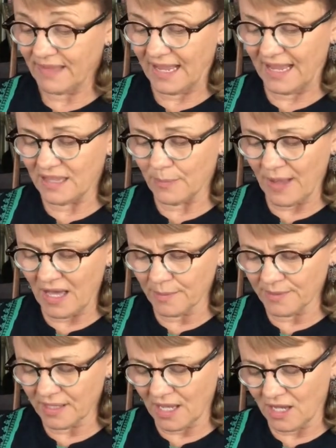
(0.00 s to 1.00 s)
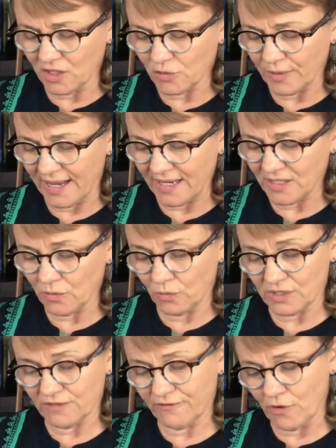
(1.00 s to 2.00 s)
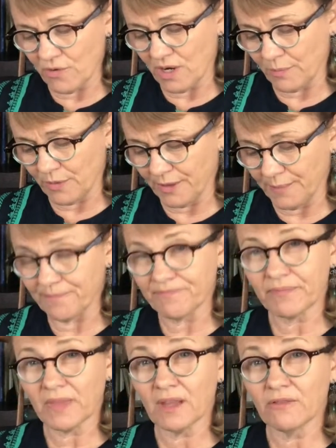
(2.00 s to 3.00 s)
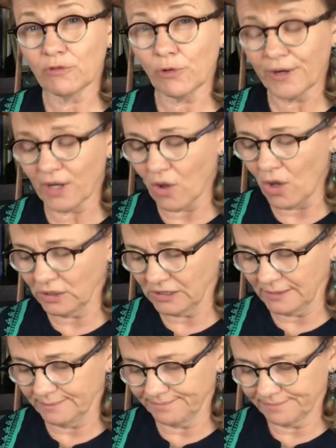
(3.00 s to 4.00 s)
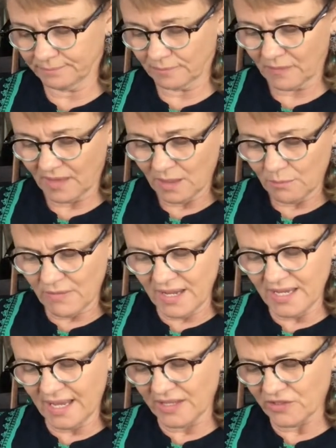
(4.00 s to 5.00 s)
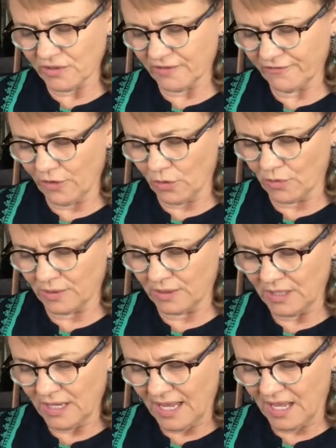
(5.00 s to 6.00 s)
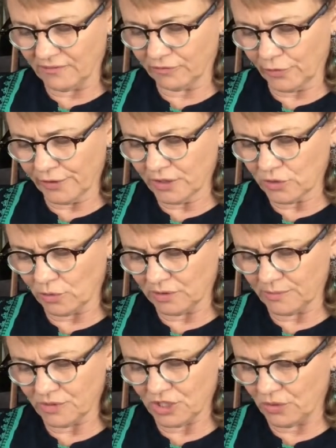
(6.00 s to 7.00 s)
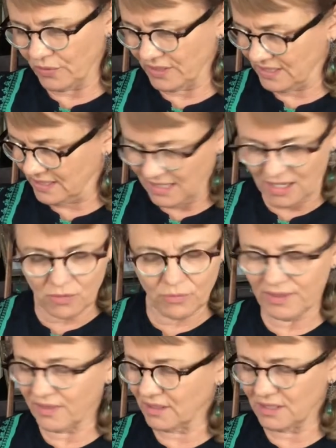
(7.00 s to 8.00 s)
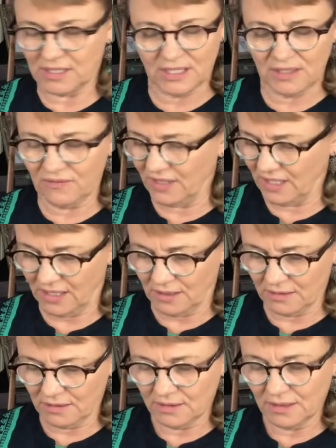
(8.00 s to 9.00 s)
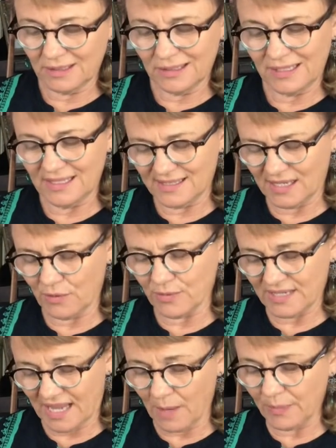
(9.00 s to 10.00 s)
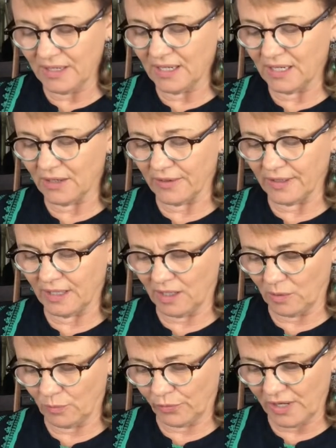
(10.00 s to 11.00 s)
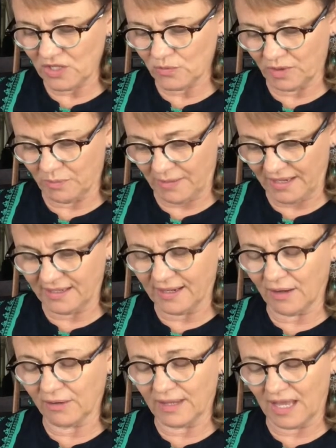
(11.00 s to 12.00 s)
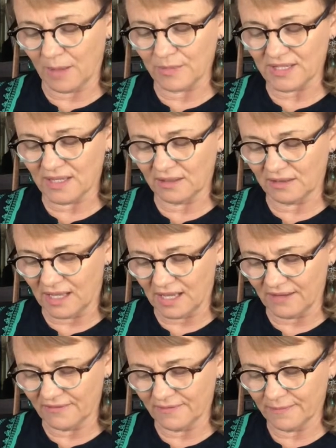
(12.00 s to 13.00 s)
At the bottom of the contract was a phone number. Florida called it. Mike answered the phone, and Florida told him she was done with the TV. He said he was happy to hear it and impressed we'd made it out of the Amazon alive.